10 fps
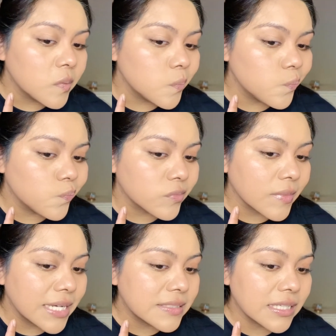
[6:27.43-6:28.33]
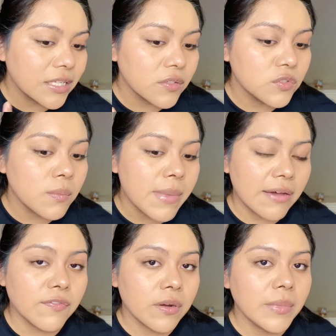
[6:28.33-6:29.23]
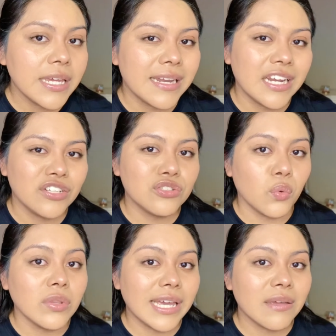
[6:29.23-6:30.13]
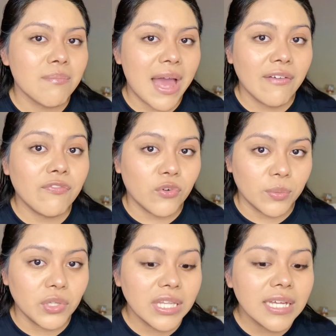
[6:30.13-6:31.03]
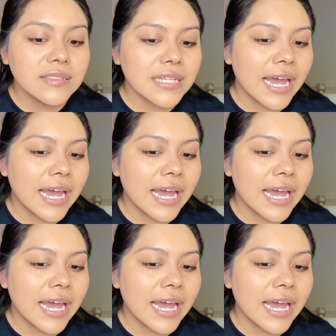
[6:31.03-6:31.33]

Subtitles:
It's a little too matte for me, and I don't like matte formulas.